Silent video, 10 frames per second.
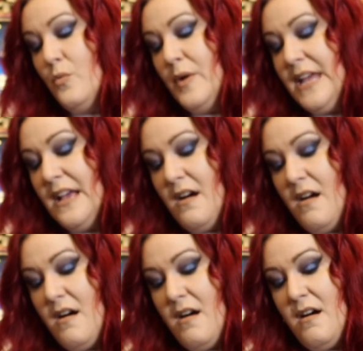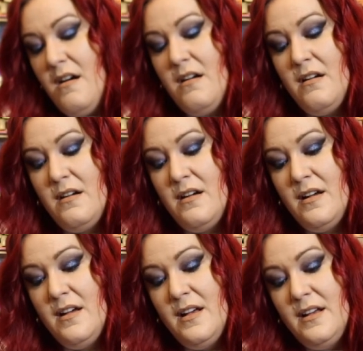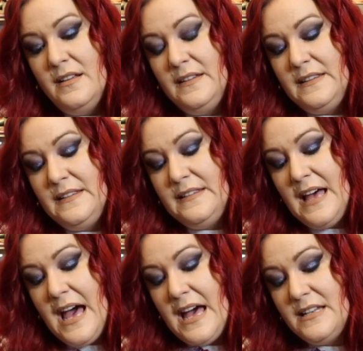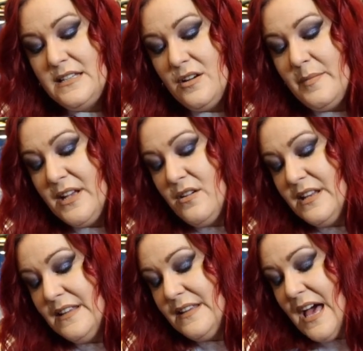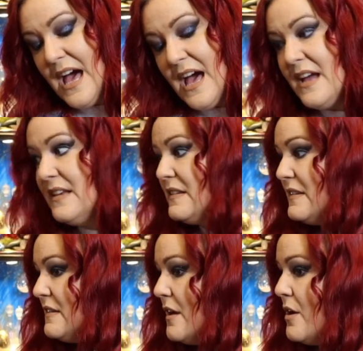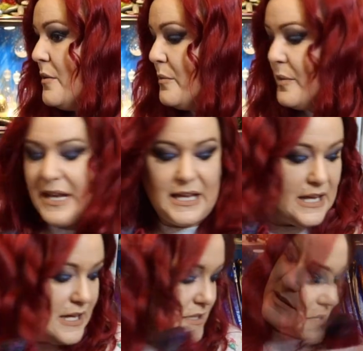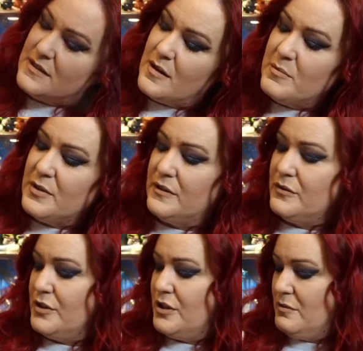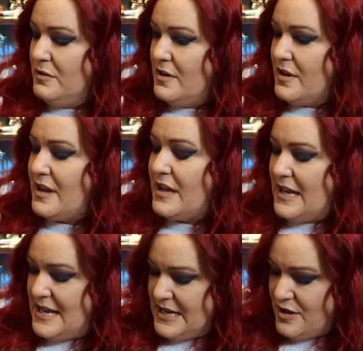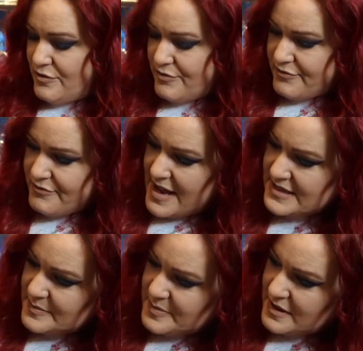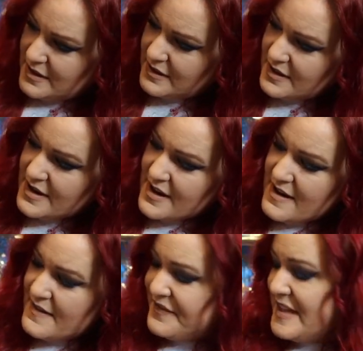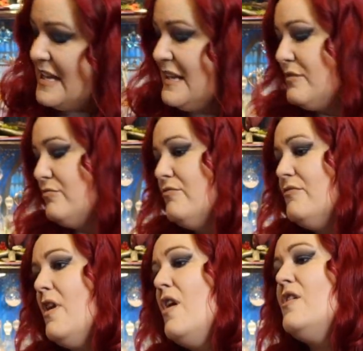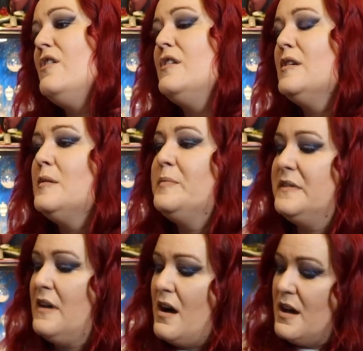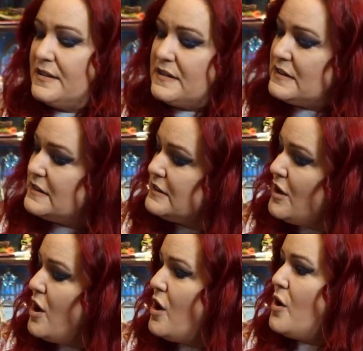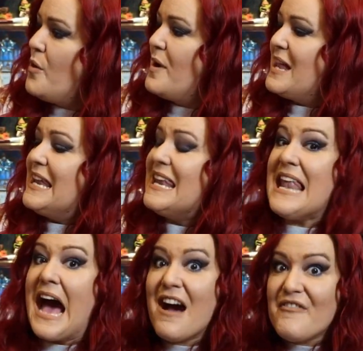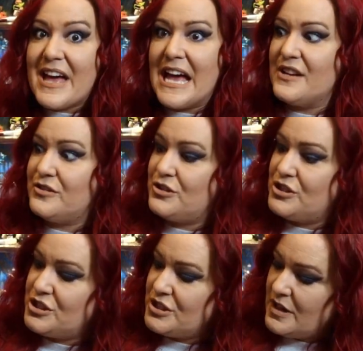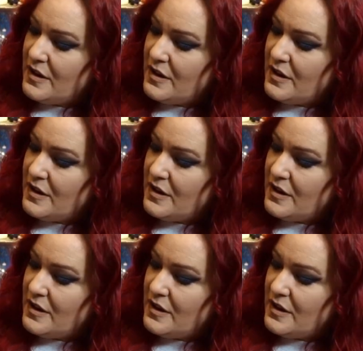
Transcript: we are set. Oh my God, his hair is so wicked. Dumbledore, you look incredible. These robes are so lavish.